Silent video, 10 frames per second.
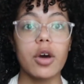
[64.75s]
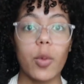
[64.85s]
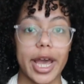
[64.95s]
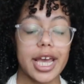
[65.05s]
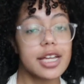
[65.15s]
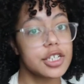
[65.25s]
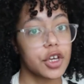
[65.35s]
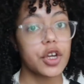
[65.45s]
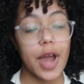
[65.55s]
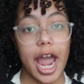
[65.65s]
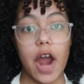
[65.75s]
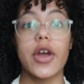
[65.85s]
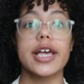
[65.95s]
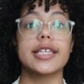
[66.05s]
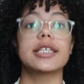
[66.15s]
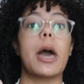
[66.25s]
to wait until your hair is